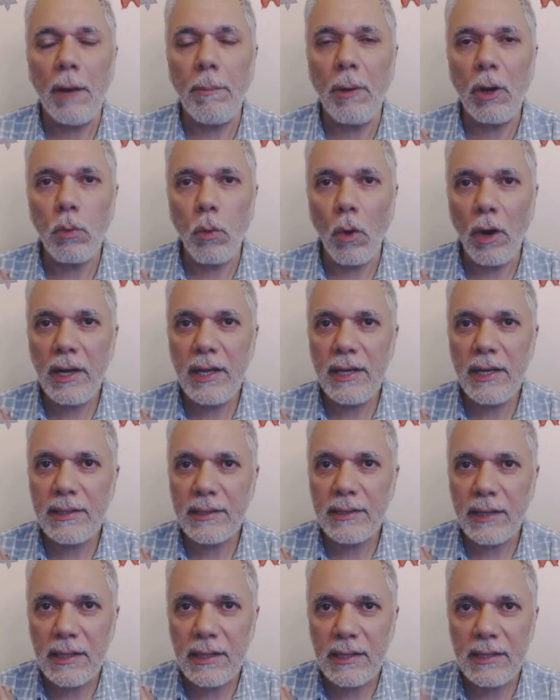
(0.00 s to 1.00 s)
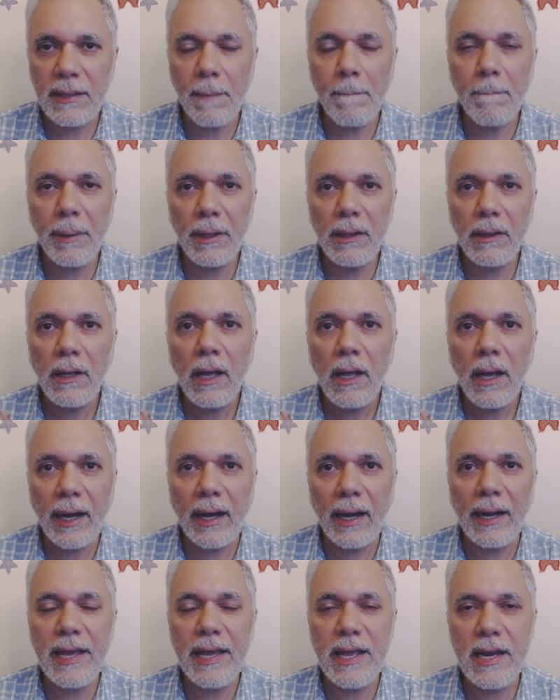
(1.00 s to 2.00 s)
about what is a simple,
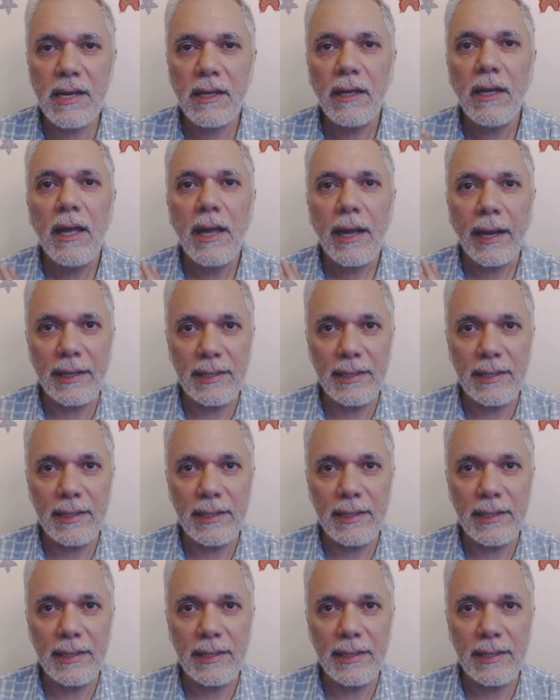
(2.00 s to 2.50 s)
clean,